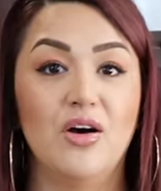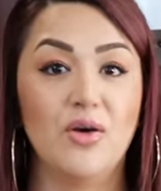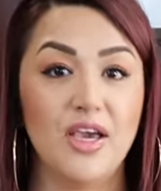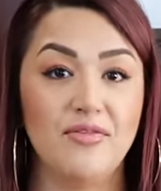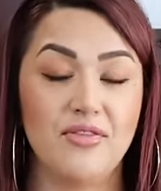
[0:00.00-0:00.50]

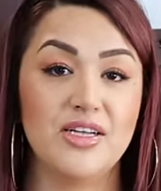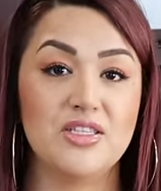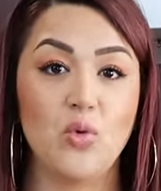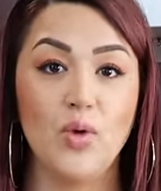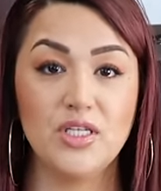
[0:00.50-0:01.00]
Okay,
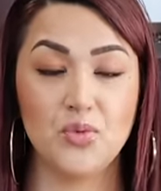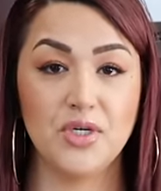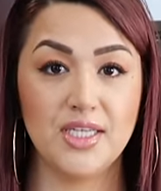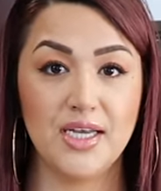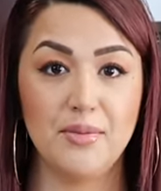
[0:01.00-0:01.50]
friends, once
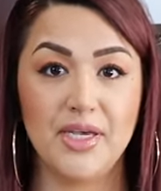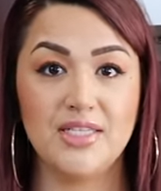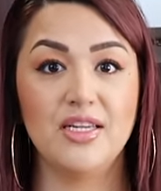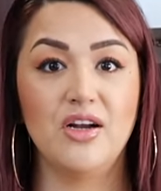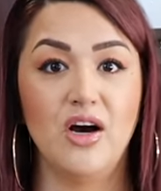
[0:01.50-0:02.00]
we're done
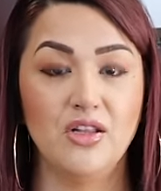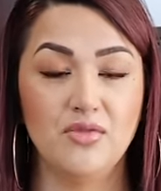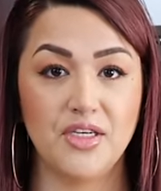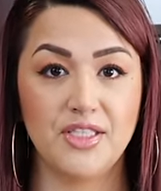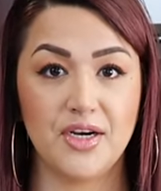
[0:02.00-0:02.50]
mixing all
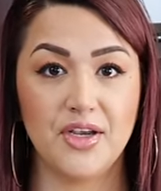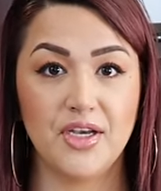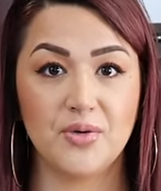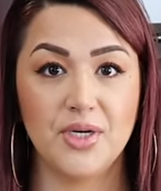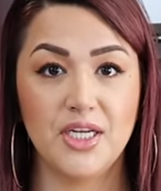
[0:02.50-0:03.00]
of our dairy
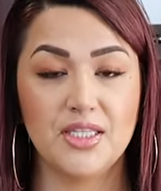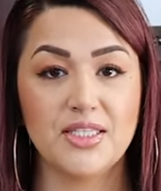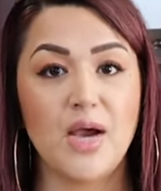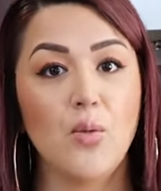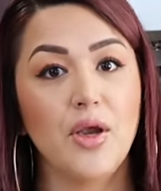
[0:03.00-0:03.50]

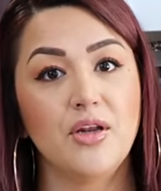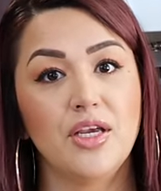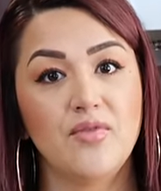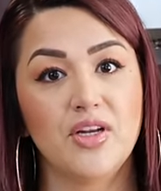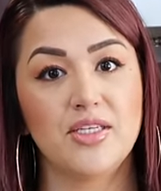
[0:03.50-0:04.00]
ingredients, I want you to
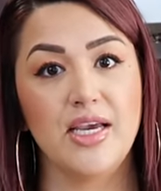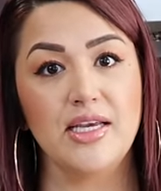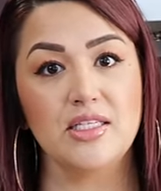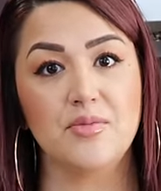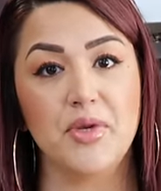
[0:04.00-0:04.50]
give it a
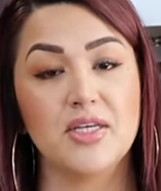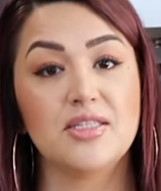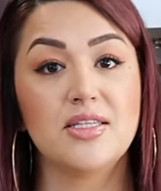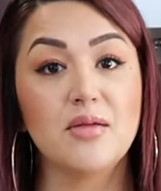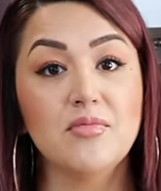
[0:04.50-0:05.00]
taste
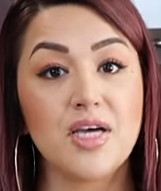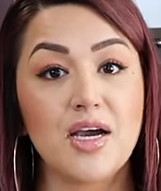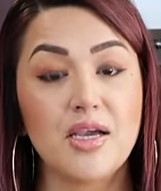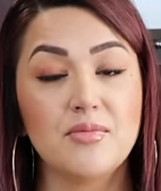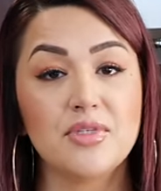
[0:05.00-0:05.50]
because
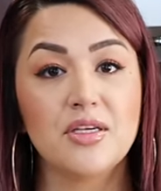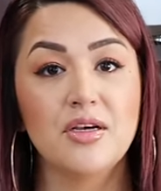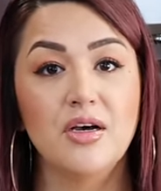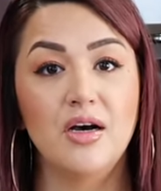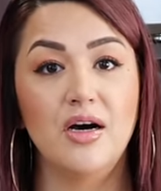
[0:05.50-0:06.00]
sometimes
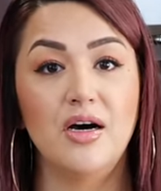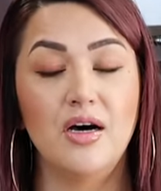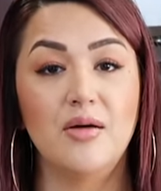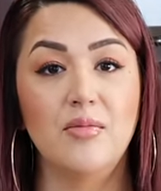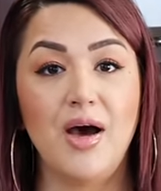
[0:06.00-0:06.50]

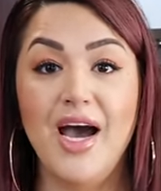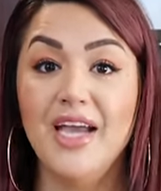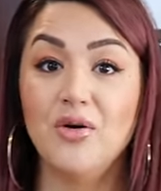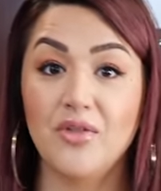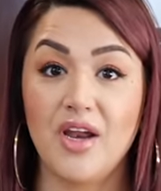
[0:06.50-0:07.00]

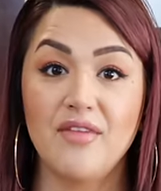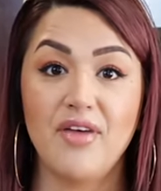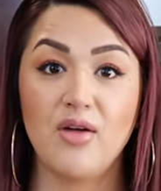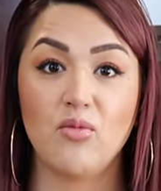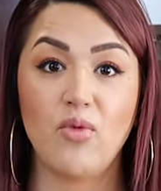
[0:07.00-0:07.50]
I know that I've
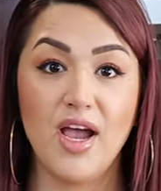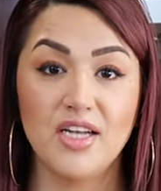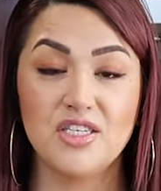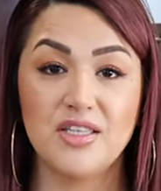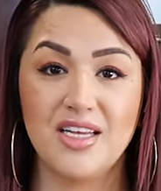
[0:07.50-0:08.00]
had
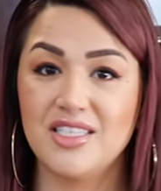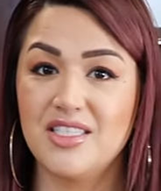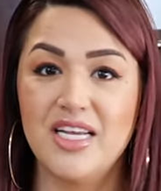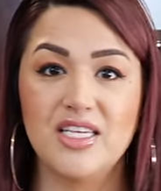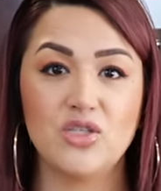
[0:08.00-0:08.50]
ranch that
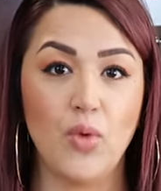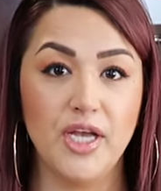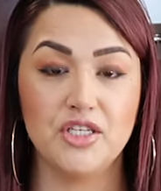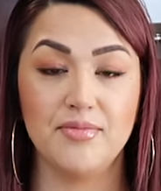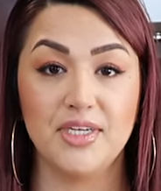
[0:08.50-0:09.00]
just tastes
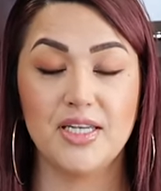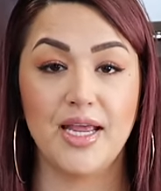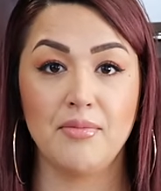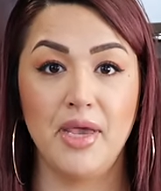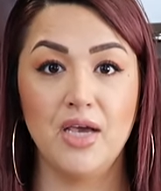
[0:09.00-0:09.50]
way too much
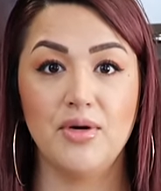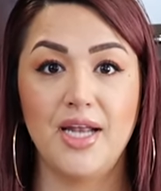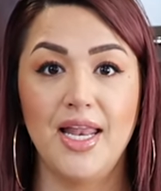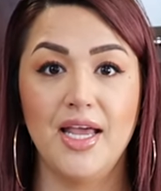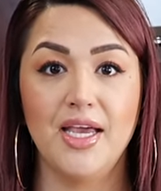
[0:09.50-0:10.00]
like mayo
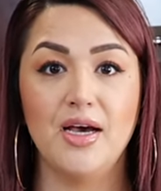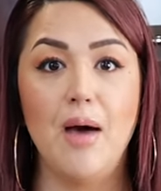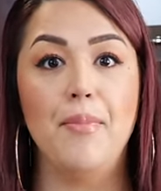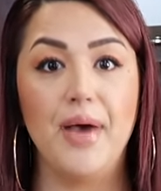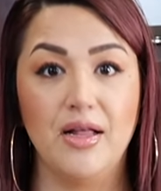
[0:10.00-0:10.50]
and I like
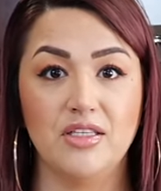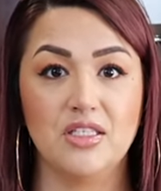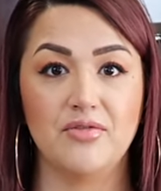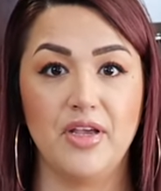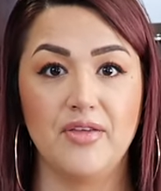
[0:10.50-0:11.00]
a
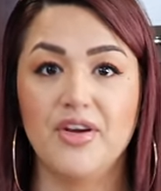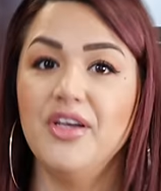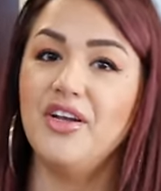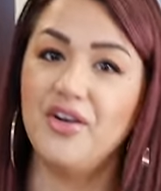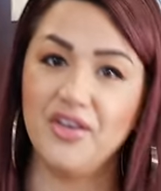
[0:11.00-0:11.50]
balanced flavor.
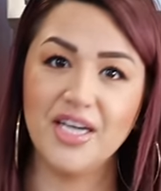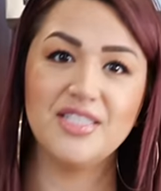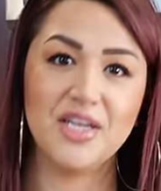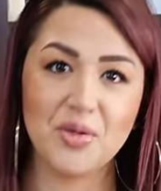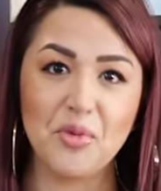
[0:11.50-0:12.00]
You know, you
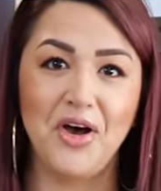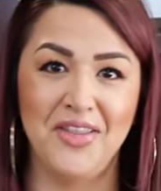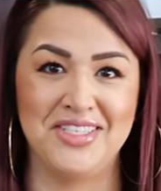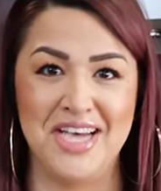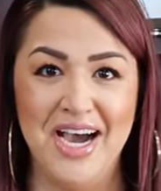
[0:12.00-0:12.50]
guys hear me all
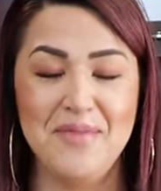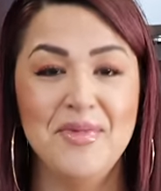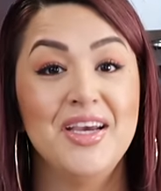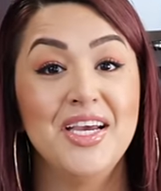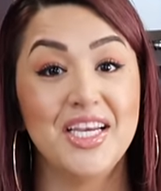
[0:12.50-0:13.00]
the time.
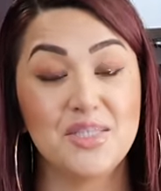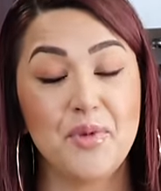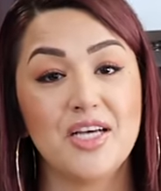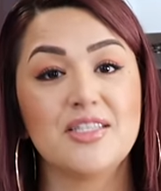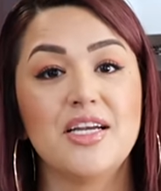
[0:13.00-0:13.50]
It's
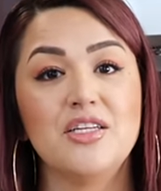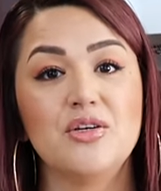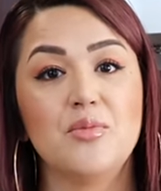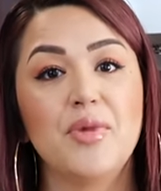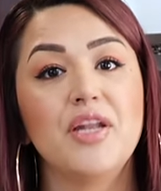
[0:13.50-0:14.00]
because I
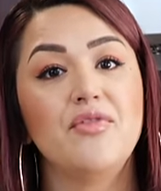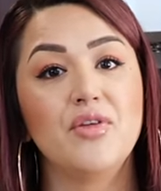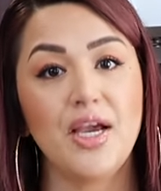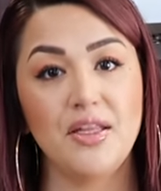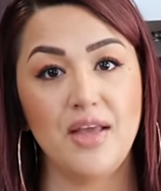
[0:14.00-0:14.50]
do. But if
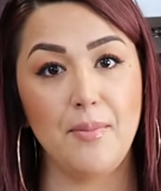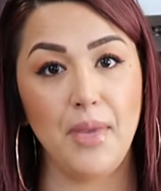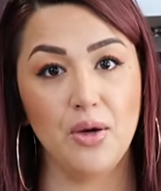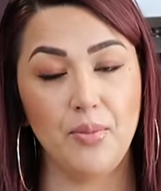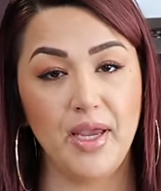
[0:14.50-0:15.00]
you like that
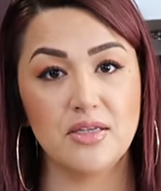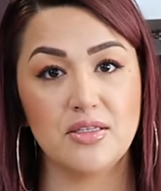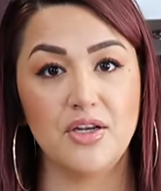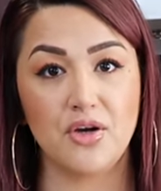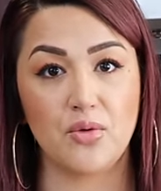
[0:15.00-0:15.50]
mayo
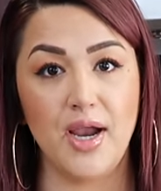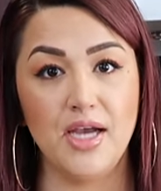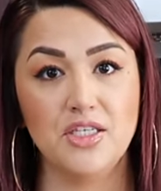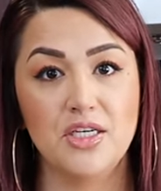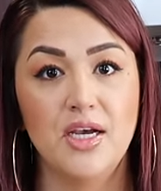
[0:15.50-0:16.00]
base in your
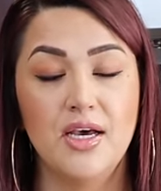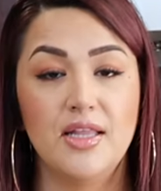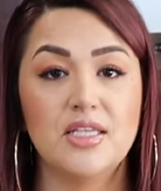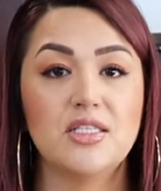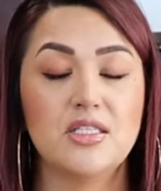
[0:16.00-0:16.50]
ranch,
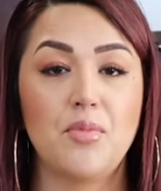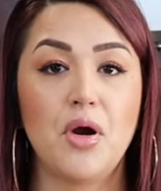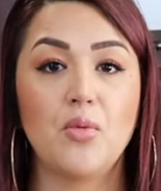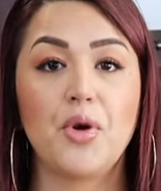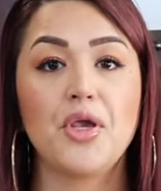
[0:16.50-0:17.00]
this is a
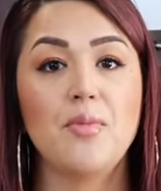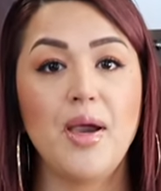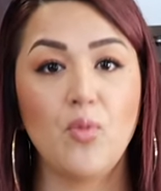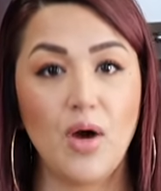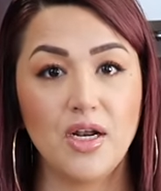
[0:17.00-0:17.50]
part where you
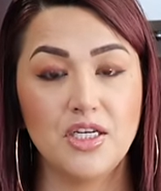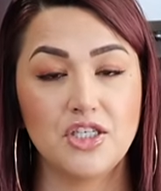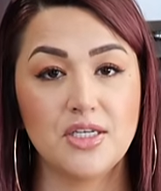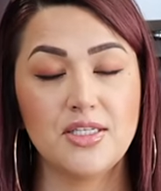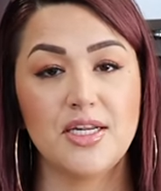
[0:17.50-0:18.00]
might want to
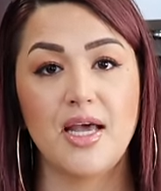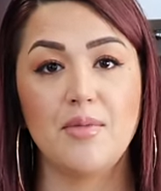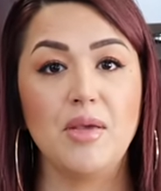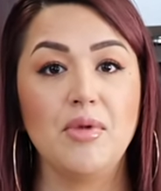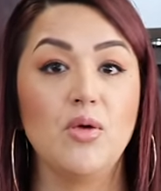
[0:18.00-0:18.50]
adjust and
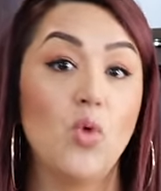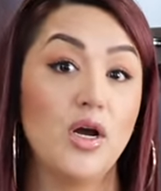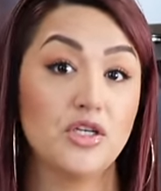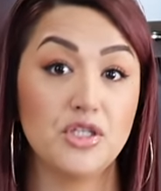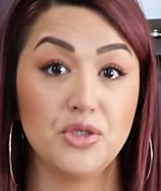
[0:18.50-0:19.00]
add maybe
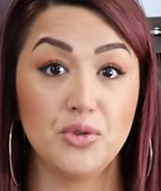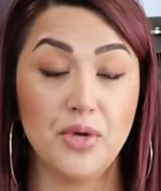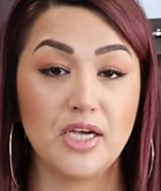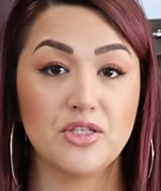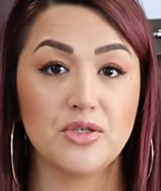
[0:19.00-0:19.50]
1 or
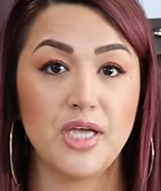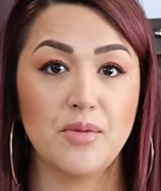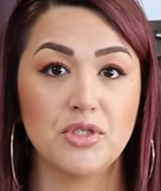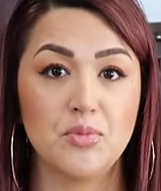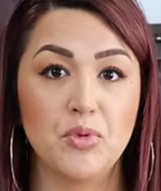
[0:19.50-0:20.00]
2 extra
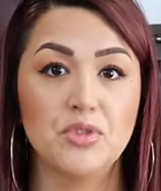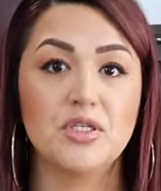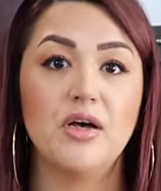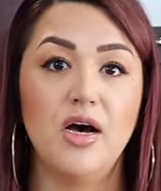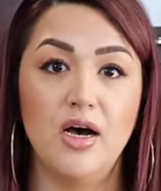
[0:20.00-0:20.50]
tablespoons
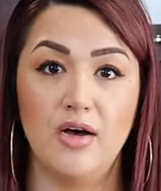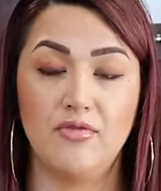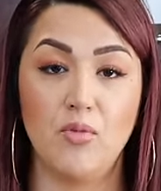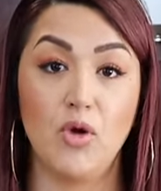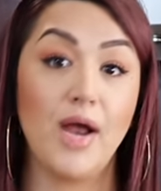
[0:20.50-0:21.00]

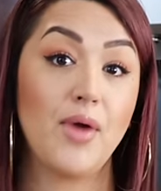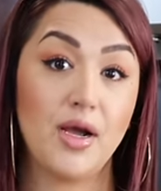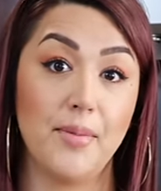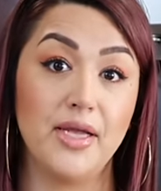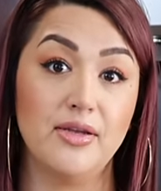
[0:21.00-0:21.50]
from what I
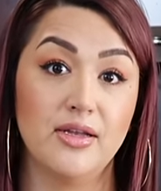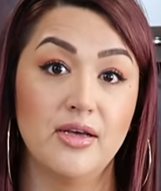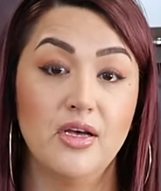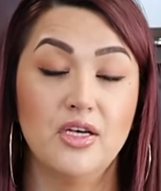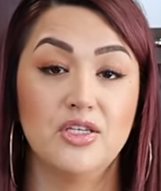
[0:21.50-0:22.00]
recommended.
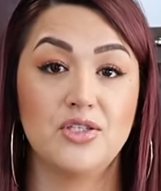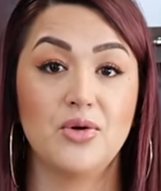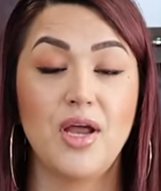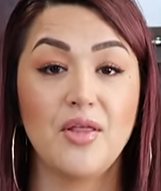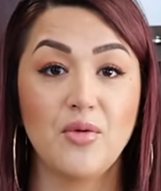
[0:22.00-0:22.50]

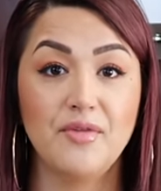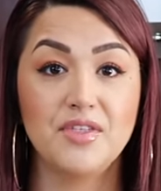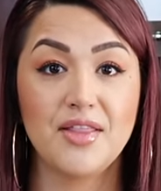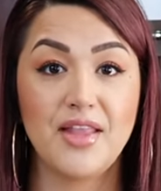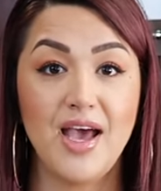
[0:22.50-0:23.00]
So now that we've
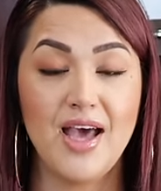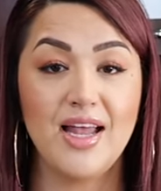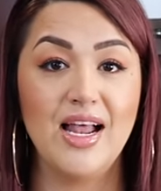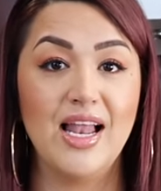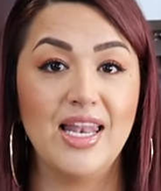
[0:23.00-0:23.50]
done that,
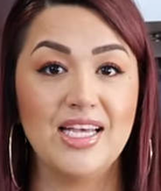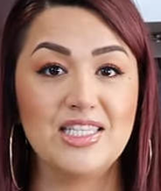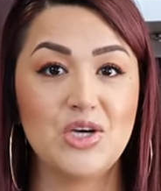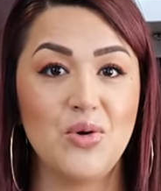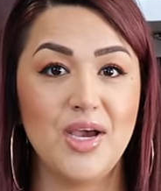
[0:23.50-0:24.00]

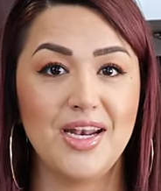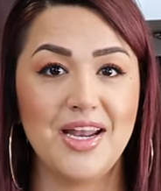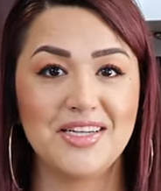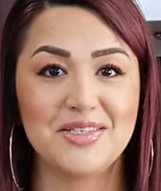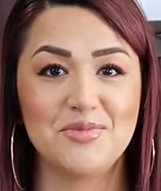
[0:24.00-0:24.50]
let's go ahead
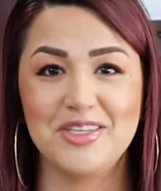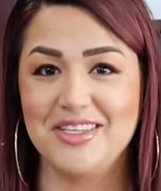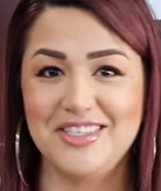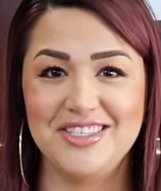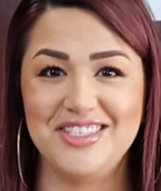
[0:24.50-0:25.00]
and add some
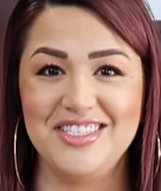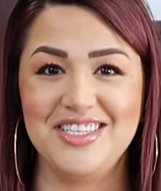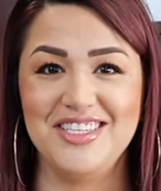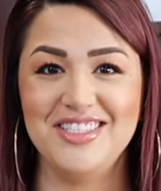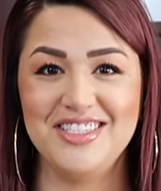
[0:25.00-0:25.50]
delicious
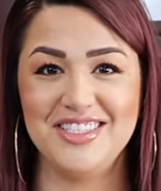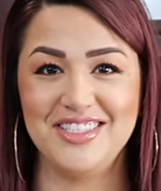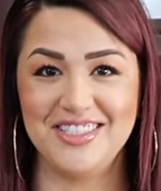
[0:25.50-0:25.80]
seasonings.